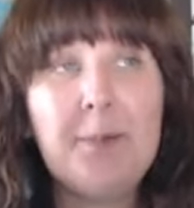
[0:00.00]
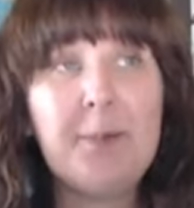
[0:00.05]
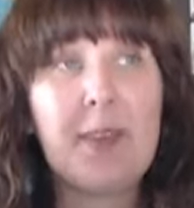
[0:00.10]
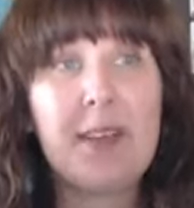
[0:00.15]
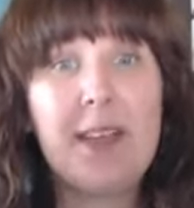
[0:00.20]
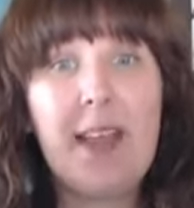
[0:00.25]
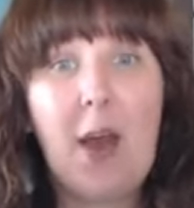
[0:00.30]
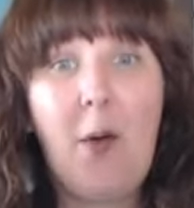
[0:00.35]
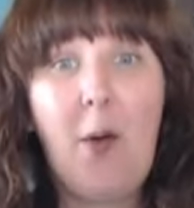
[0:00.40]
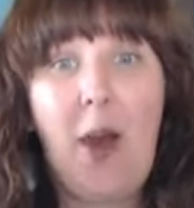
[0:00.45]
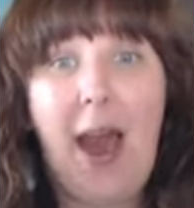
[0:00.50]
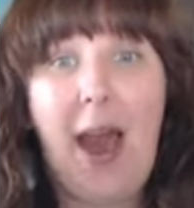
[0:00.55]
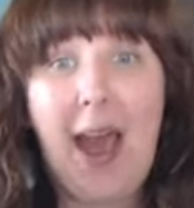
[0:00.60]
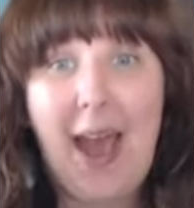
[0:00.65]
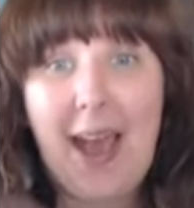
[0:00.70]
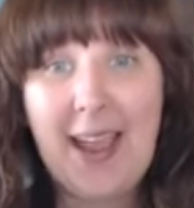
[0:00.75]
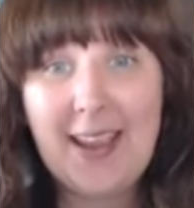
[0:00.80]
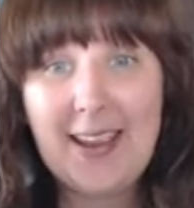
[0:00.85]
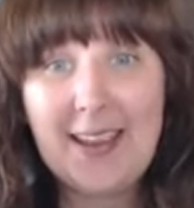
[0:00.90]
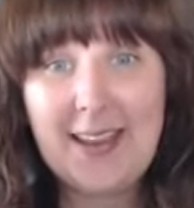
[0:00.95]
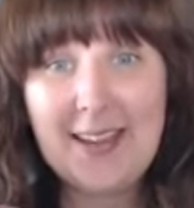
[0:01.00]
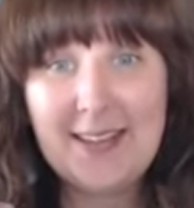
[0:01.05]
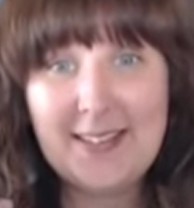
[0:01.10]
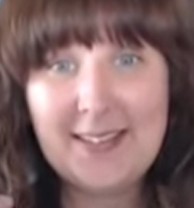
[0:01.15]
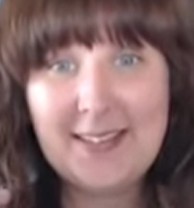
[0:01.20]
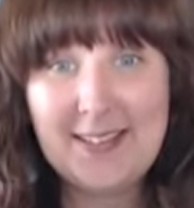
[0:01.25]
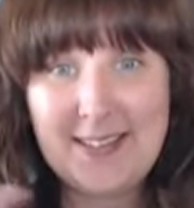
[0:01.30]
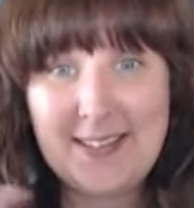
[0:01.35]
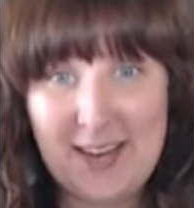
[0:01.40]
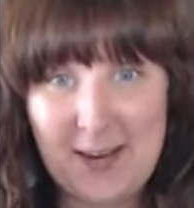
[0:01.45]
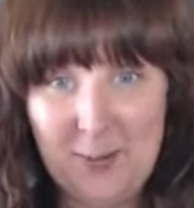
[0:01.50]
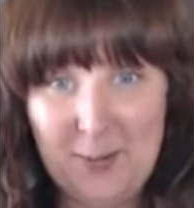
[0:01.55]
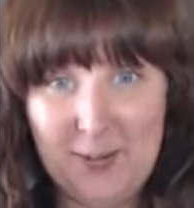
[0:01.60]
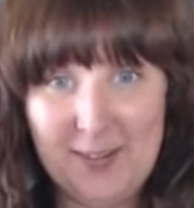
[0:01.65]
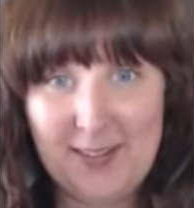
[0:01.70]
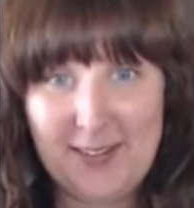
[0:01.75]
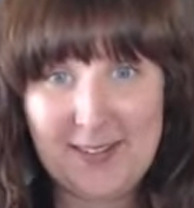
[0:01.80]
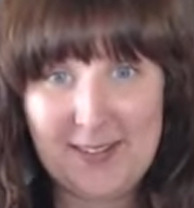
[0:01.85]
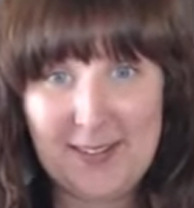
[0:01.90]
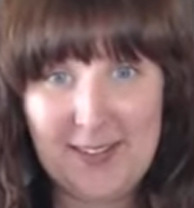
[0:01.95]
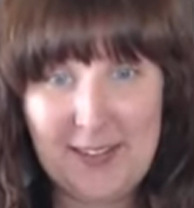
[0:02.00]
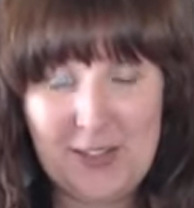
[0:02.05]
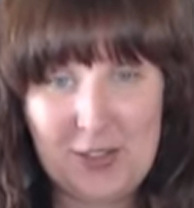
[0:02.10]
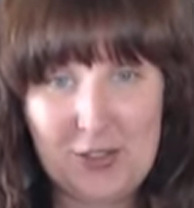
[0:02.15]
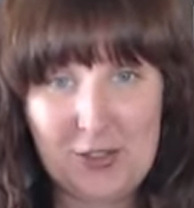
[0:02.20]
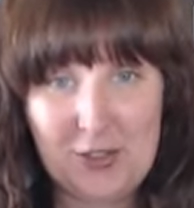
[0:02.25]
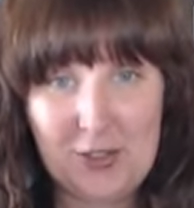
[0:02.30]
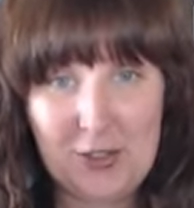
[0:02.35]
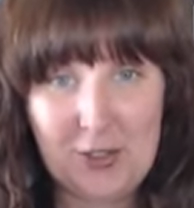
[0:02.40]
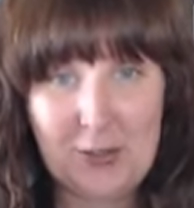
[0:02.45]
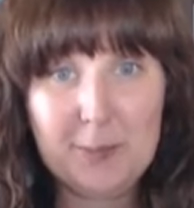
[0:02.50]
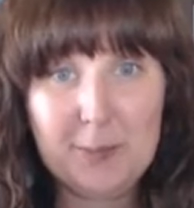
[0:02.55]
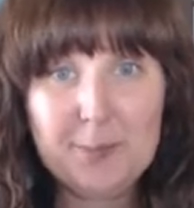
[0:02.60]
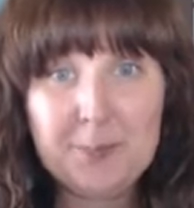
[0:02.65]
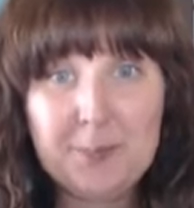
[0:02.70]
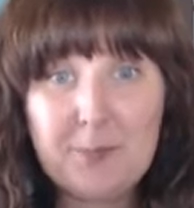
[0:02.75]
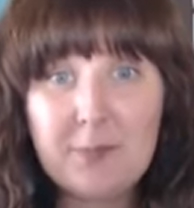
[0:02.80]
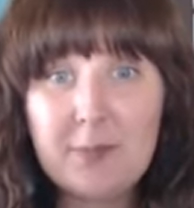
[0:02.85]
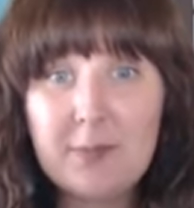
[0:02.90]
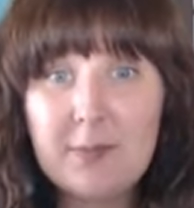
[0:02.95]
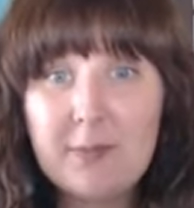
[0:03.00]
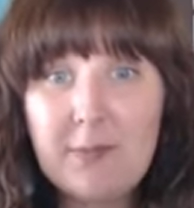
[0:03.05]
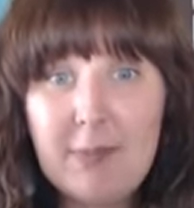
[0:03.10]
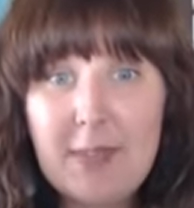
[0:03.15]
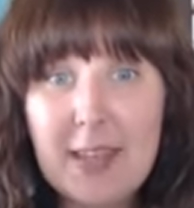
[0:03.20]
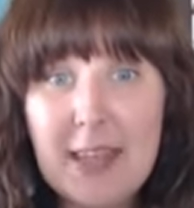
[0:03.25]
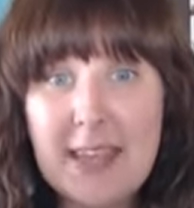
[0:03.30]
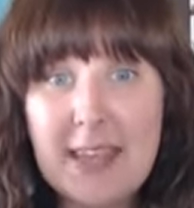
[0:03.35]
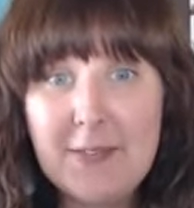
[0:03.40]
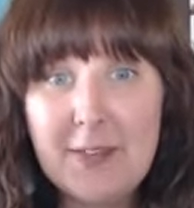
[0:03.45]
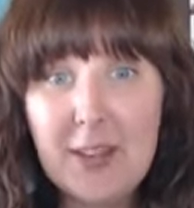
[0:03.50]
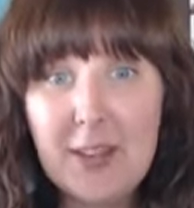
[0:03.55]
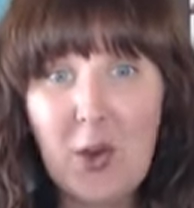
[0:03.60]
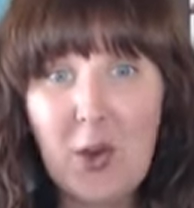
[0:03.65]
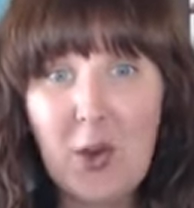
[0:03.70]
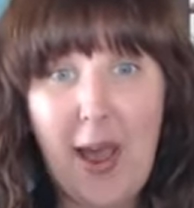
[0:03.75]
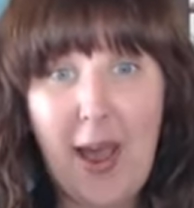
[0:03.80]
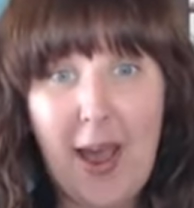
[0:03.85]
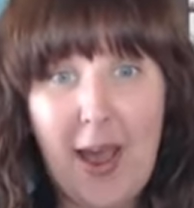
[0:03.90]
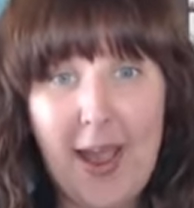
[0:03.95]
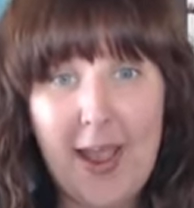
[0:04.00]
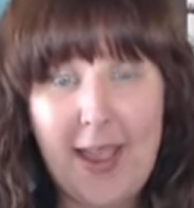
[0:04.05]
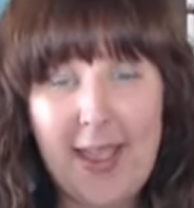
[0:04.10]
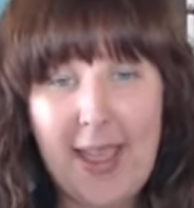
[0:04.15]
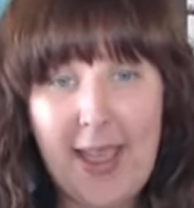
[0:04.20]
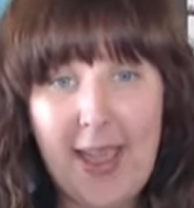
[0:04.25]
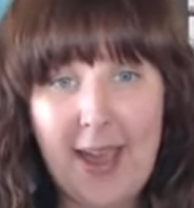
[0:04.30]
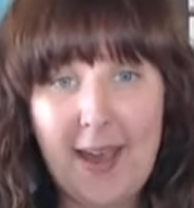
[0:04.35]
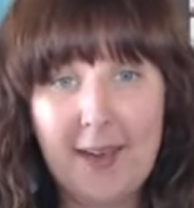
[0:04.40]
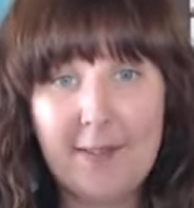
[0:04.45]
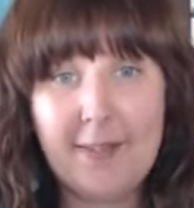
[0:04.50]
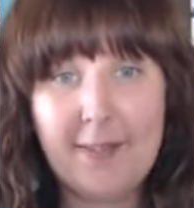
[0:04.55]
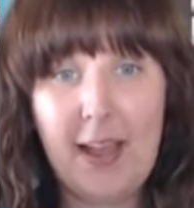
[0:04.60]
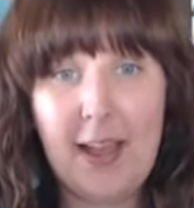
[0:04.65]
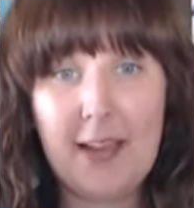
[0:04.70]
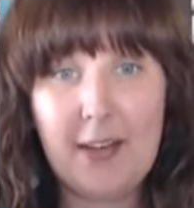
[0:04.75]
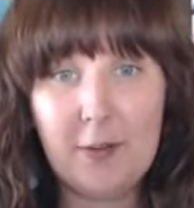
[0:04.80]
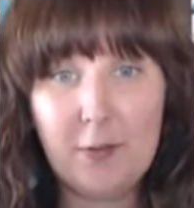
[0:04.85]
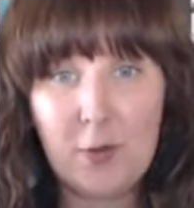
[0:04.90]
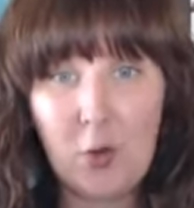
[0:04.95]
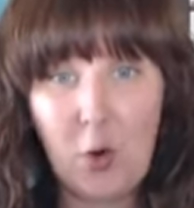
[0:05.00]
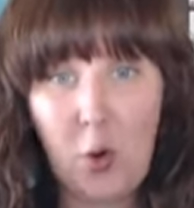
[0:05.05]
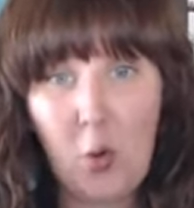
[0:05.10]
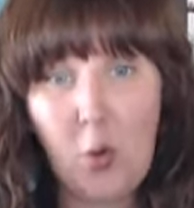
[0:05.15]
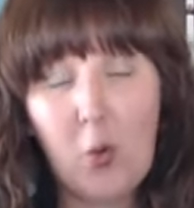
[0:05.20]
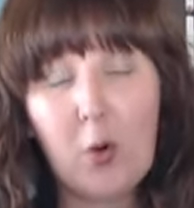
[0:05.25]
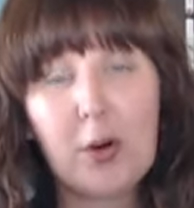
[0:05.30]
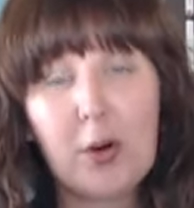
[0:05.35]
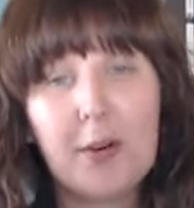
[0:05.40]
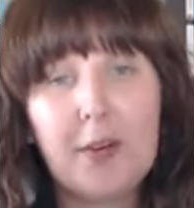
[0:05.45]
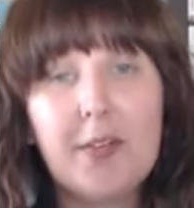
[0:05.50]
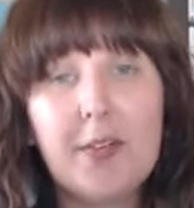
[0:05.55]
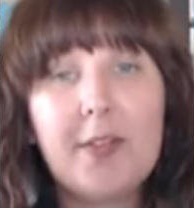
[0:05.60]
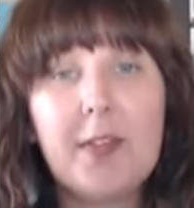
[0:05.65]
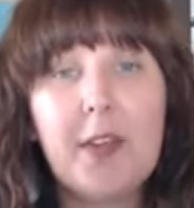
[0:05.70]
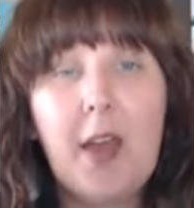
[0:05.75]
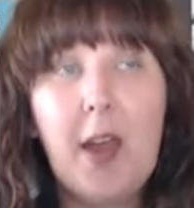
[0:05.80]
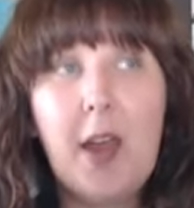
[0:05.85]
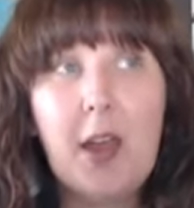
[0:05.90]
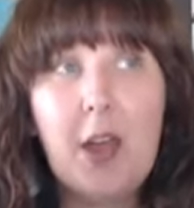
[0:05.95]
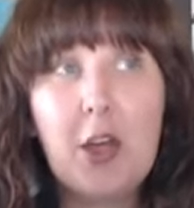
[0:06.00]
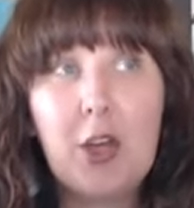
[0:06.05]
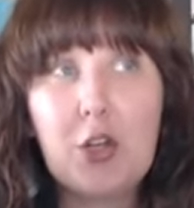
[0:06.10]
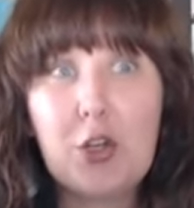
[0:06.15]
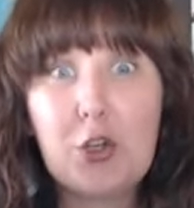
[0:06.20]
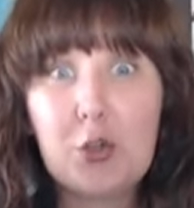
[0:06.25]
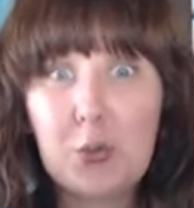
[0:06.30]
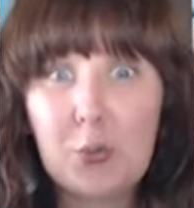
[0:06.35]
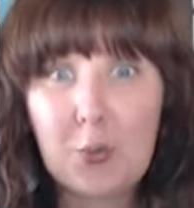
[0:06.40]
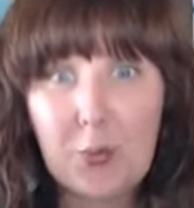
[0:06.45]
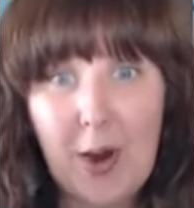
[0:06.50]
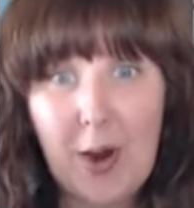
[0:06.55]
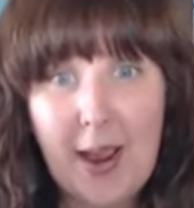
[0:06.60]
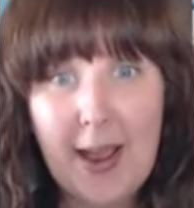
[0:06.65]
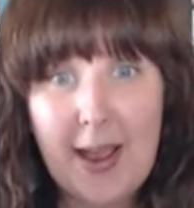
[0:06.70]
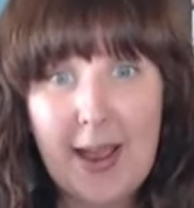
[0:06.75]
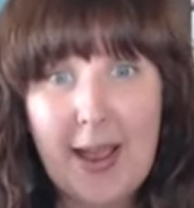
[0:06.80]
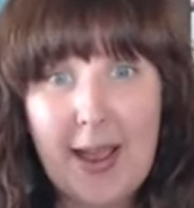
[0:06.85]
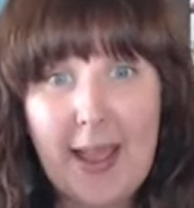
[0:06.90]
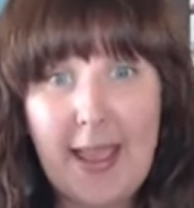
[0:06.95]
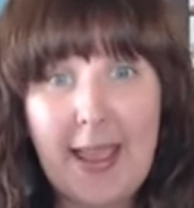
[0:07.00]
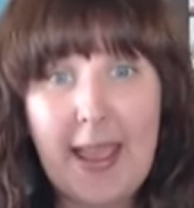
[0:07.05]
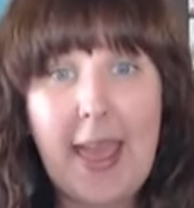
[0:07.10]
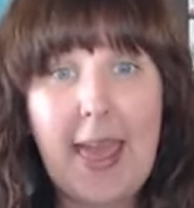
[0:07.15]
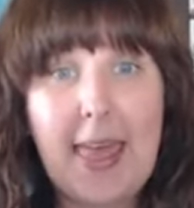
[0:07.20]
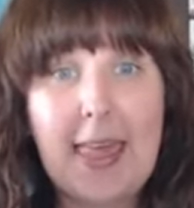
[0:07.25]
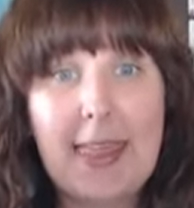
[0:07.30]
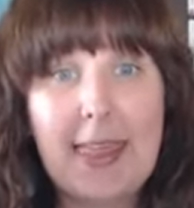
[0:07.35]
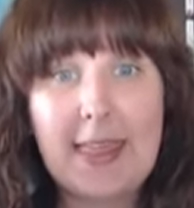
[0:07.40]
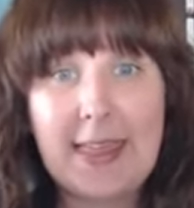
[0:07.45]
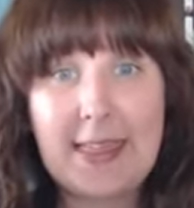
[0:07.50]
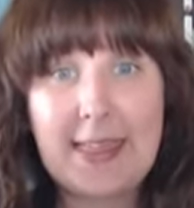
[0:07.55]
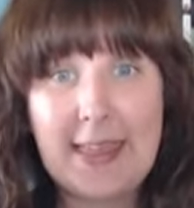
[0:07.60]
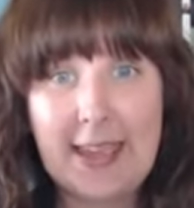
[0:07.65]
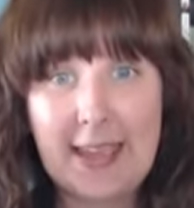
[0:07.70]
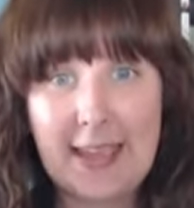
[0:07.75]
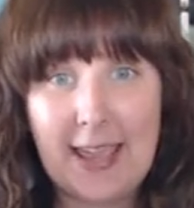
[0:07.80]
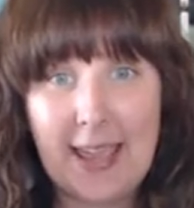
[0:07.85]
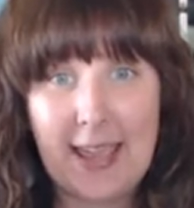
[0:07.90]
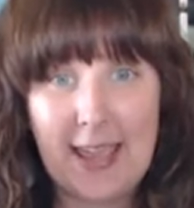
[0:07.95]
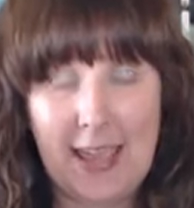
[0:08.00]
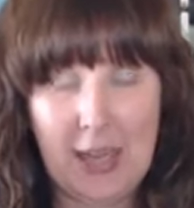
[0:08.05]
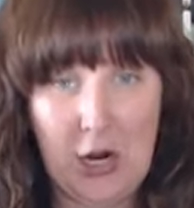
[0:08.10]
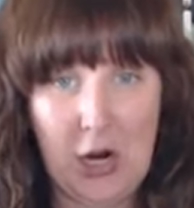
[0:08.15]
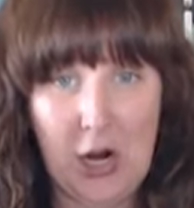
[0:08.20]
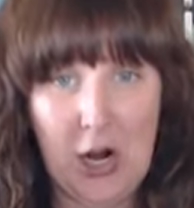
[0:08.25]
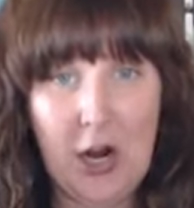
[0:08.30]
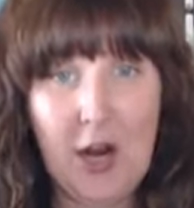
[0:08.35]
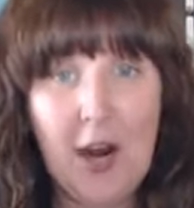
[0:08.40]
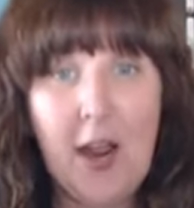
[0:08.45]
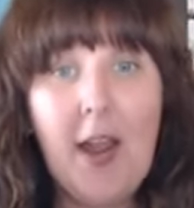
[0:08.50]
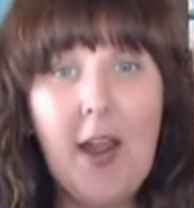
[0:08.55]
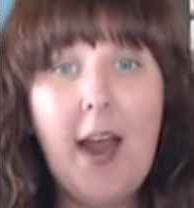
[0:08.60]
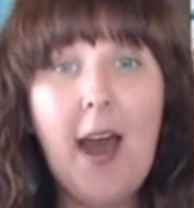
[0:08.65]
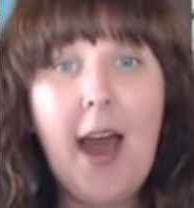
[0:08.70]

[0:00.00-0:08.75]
Now, I stayed with this conditioner, even though I have kind of coarse, dry, thick hair.